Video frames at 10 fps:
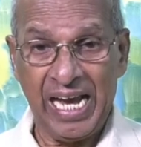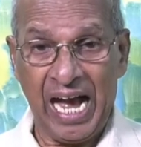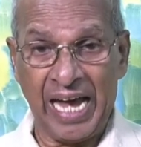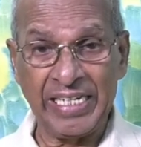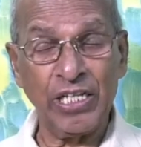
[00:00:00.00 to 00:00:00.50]

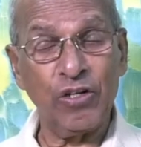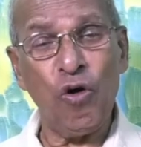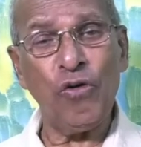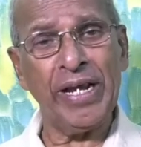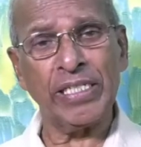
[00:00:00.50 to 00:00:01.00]
and the
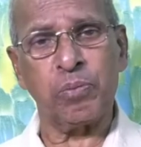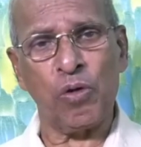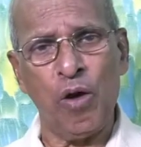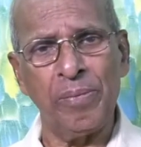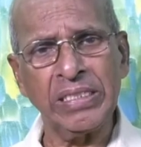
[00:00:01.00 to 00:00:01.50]
Lord has
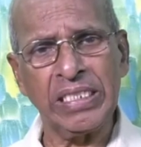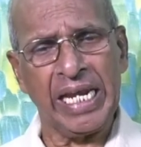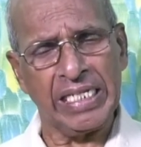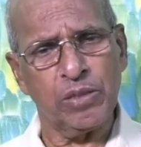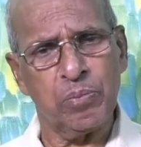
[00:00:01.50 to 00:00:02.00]
promised
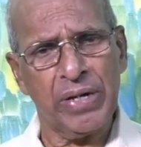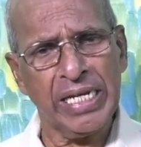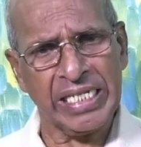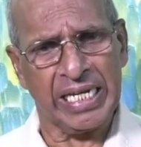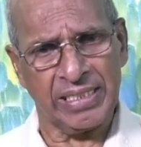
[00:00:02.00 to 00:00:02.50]
His
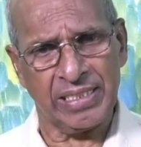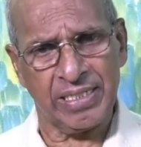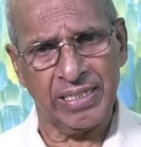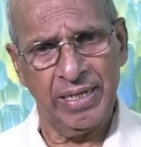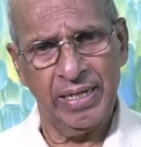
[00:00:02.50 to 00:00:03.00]

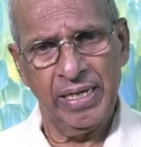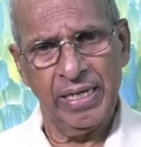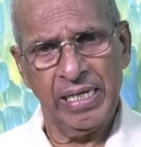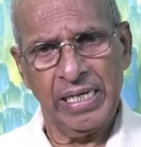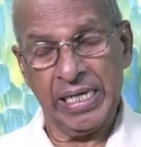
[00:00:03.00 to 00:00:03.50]
presence.
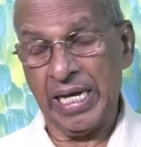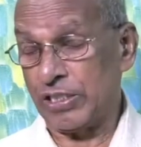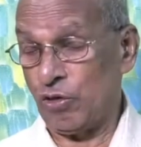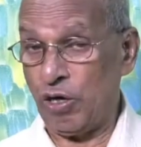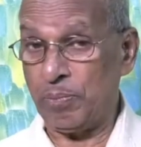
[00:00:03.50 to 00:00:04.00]
He
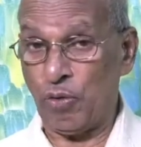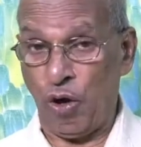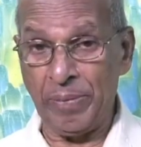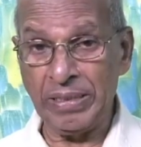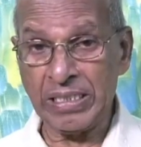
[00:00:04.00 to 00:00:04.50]
has not
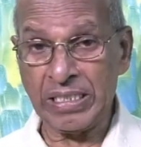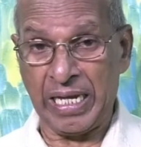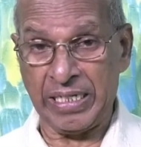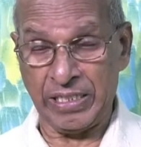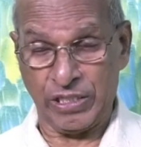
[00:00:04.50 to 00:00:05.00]
promised
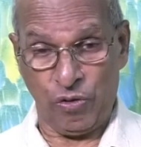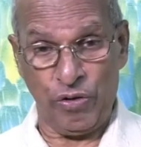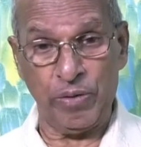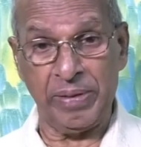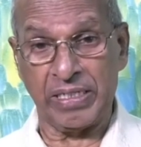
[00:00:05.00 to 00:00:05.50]
that it is
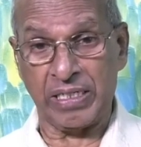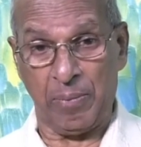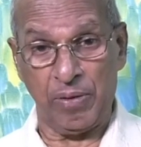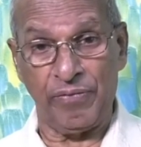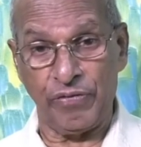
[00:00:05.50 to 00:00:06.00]
going to be
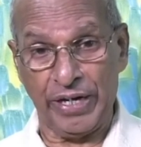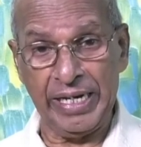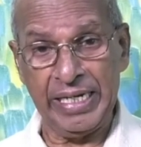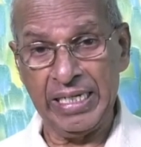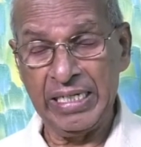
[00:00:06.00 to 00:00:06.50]

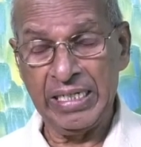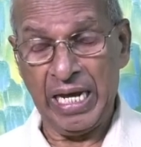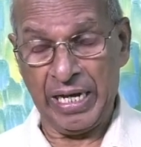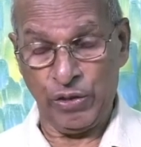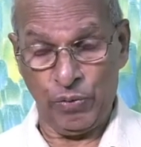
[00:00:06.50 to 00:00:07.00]
trouble-free
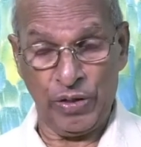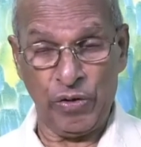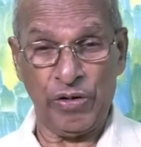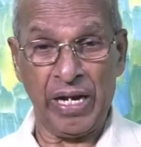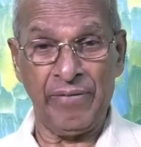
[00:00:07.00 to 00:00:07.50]
and you will
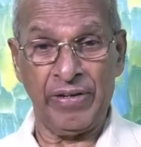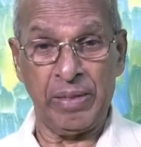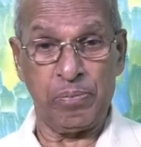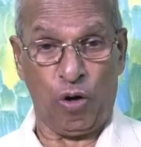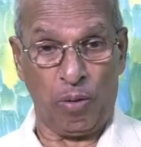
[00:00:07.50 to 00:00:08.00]
not have
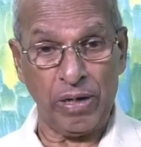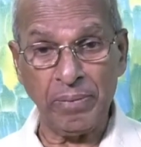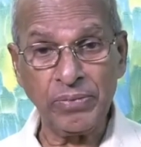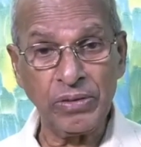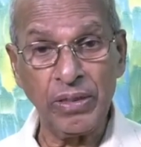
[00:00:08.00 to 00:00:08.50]
any
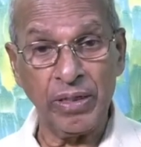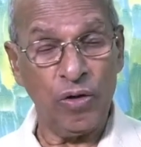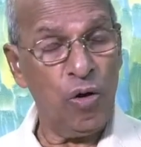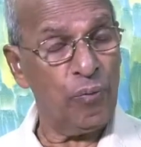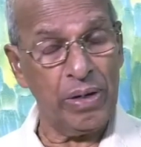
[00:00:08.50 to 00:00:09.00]
problems.
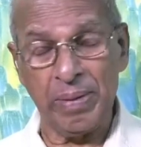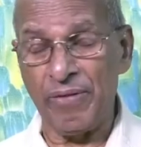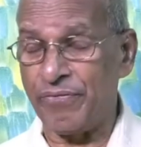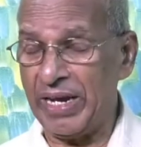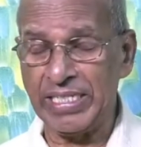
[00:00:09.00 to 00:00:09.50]
No, we
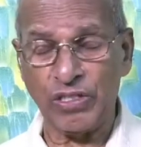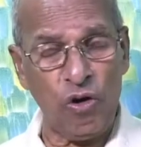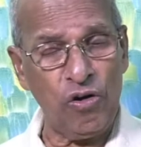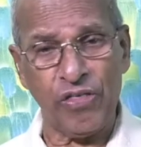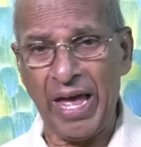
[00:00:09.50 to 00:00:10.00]
may face
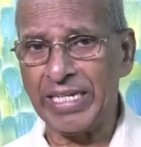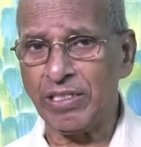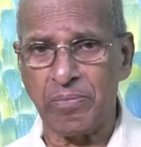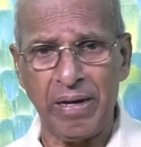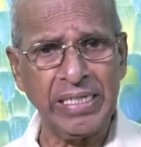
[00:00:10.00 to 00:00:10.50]
all
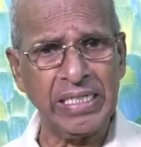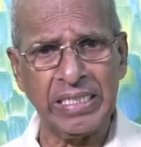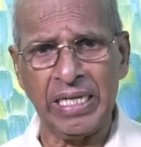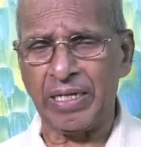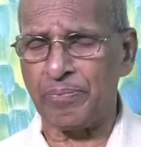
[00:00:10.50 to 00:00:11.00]
that,
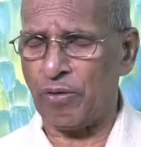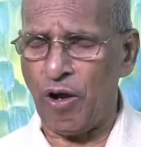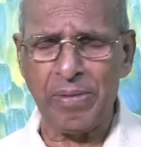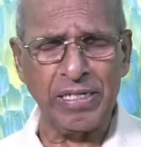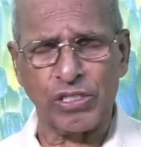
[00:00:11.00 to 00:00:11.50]
but the
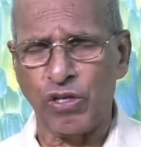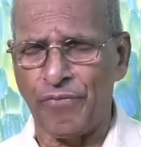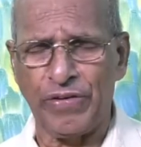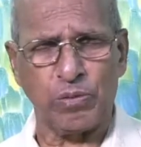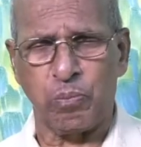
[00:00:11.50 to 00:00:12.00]
promise
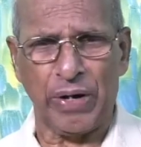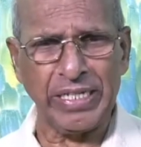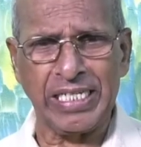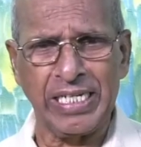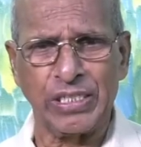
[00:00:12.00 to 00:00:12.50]
of His
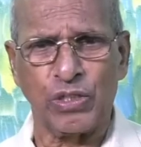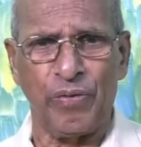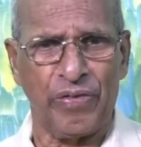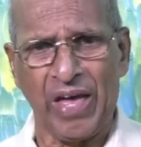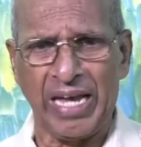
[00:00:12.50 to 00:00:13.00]
presence
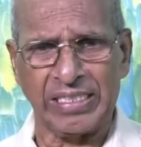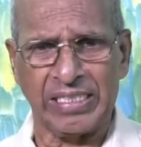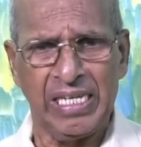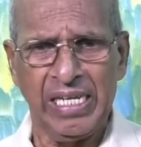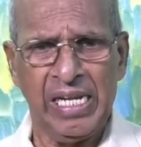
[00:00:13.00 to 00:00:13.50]
with
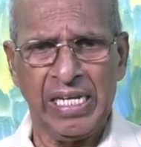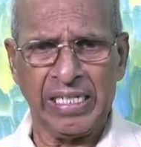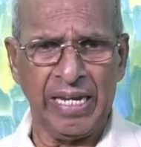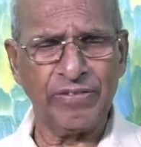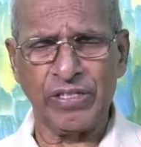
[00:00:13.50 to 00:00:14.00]
us
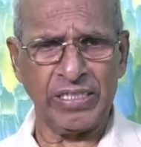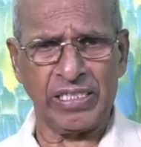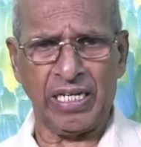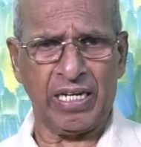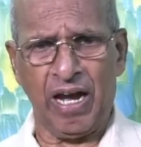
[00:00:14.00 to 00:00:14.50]
gives us
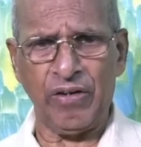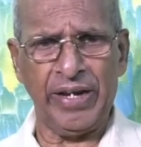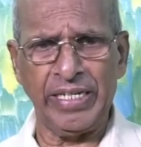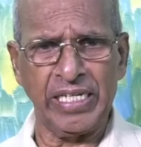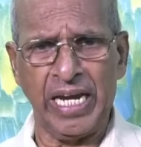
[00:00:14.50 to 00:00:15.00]
the
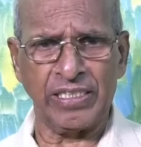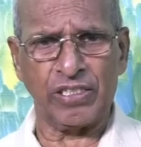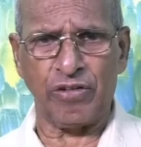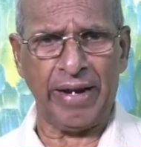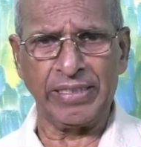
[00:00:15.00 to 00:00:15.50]
courage and
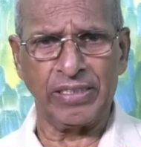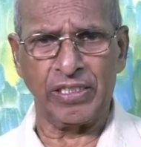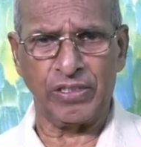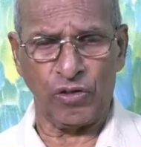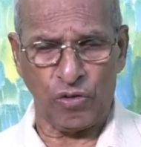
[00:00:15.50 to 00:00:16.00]

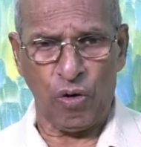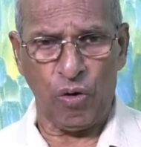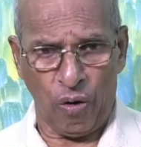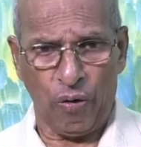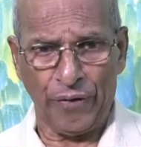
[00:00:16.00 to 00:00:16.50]
strength to go
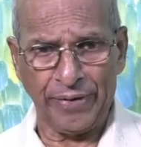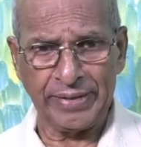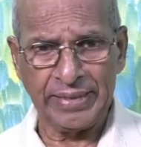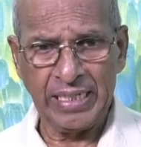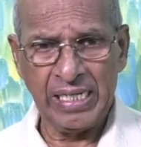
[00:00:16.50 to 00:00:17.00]
on.
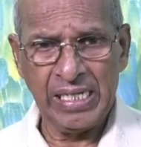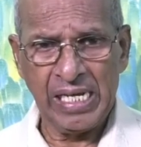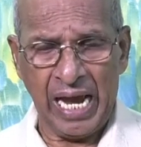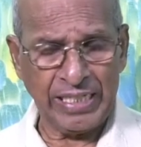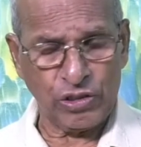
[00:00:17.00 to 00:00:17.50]

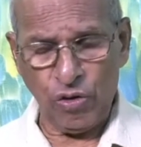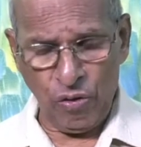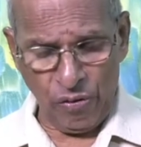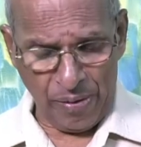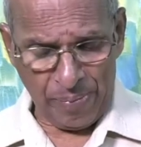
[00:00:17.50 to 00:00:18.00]
And
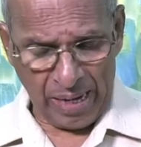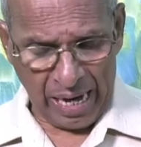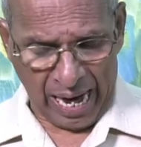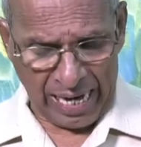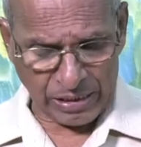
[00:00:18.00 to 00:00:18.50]
so,
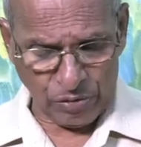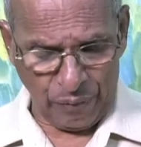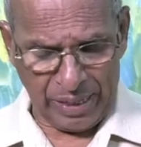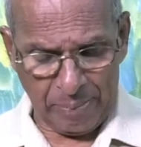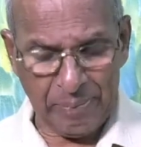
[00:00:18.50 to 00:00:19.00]
as
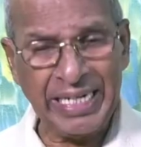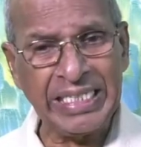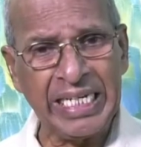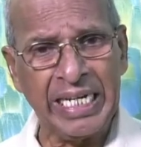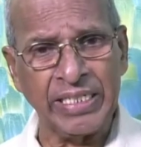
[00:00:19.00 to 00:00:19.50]
we
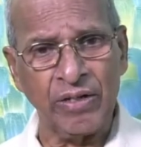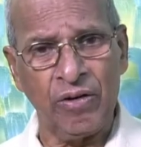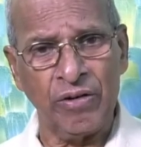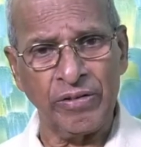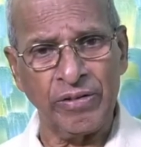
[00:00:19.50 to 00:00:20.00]
meditate
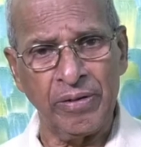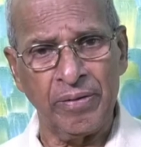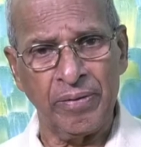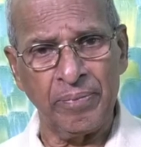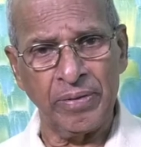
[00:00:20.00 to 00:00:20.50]
on
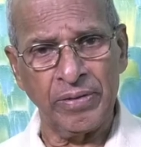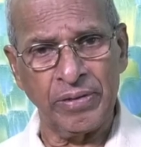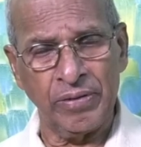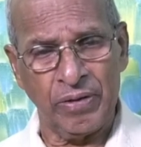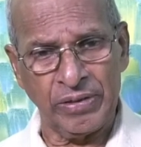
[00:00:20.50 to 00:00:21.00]

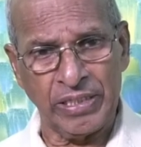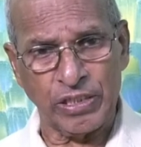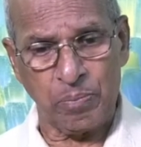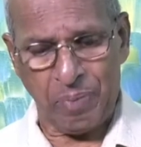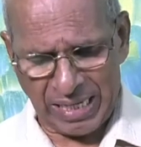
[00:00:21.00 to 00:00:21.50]

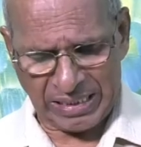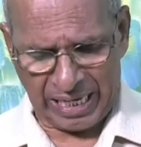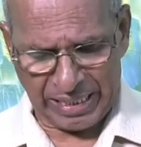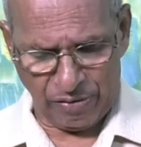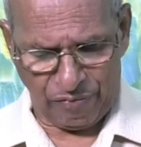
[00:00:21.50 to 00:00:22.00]
this
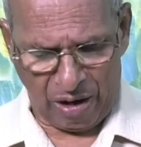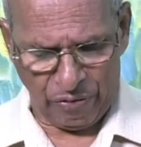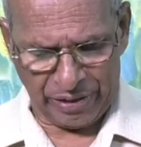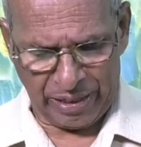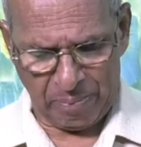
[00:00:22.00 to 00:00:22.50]
passage
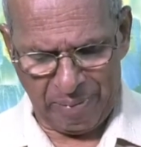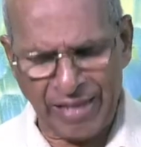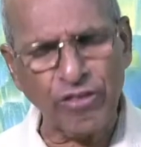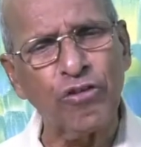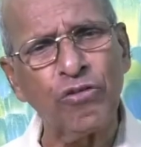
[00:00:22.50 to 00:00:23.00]
found in
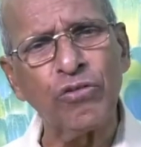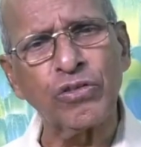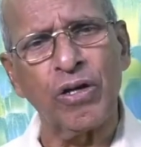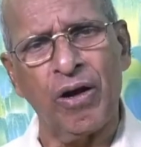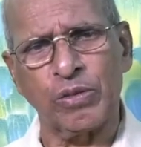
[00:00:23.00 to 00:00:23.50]

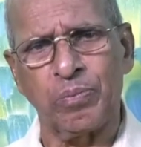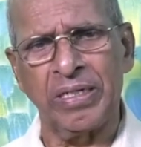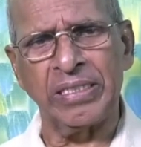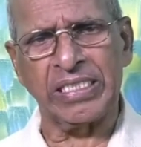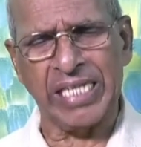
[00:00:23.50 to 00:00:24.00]
Matthew's
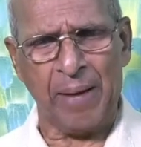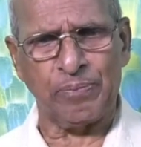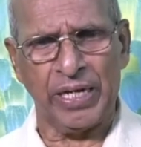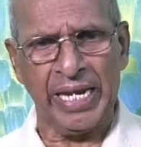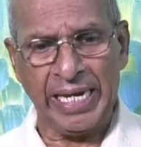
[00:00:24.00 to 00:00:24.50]
Gospel,
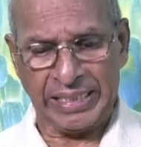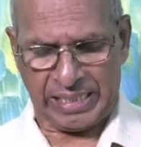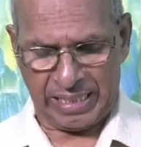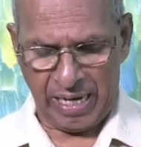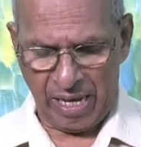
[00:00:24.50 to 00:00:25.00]
chapter
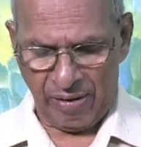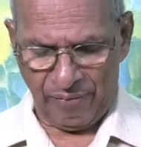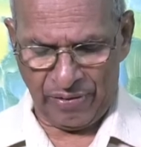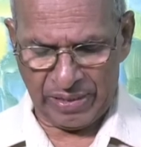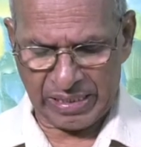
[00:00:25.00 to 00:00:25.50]
8,
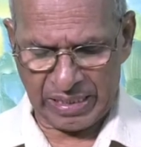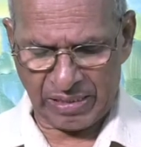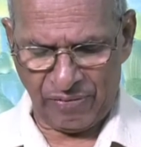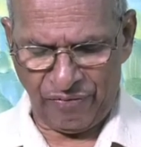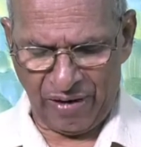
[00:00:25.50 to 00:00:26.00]

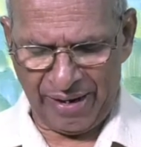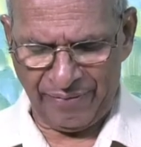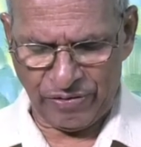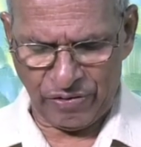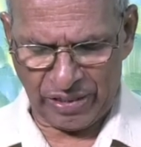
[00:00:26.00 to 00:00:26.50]
verses
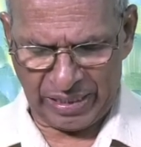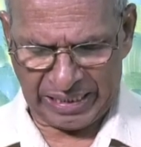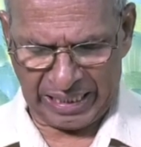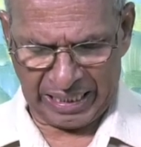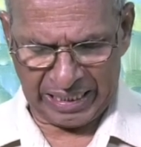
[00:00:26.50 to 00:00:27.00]
5 to
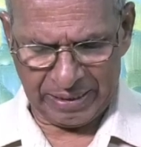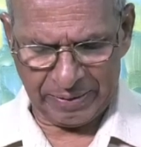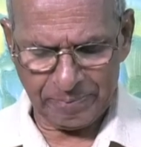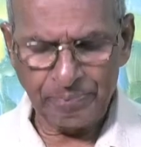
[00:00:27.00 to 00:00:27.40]
13,